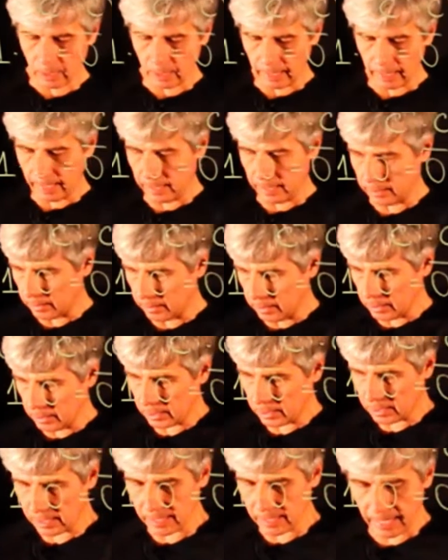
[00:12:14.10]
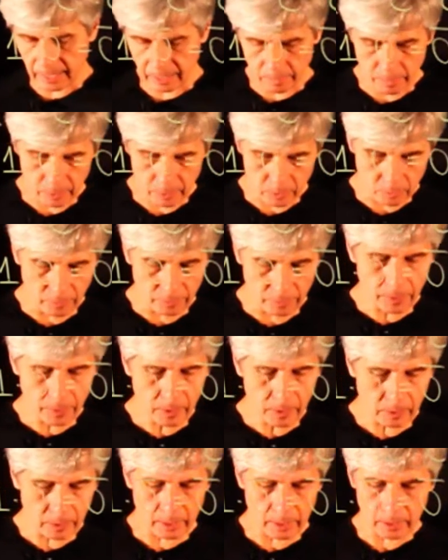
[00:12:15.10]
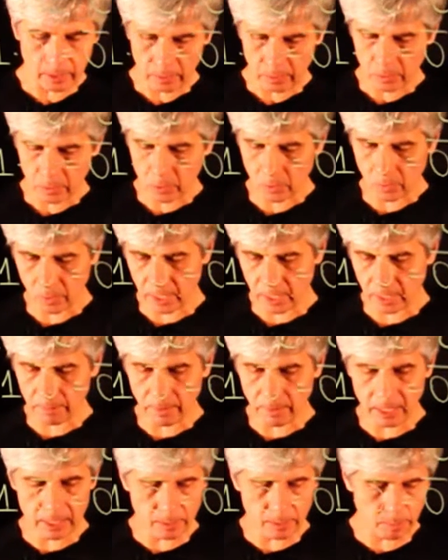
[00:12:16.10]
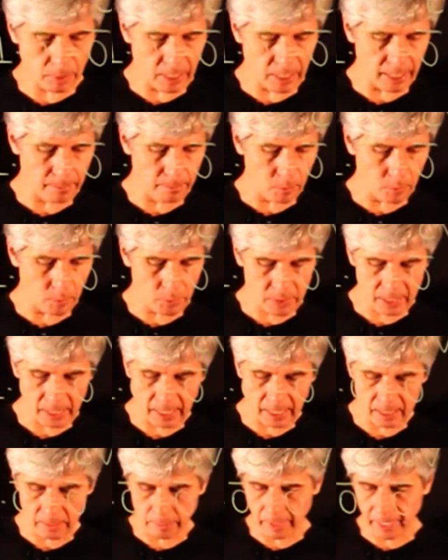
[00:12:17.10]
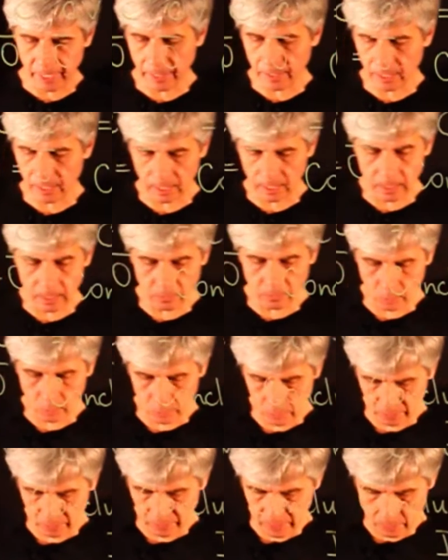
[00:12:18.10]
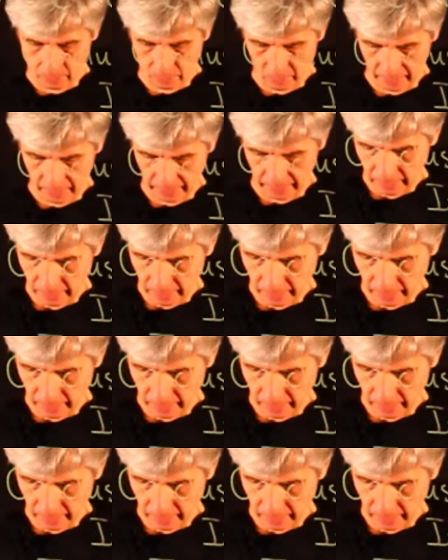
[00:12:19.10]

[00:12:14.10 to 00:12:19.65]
and this is an element of a field, so we can multiply both sides by the inverse of C1.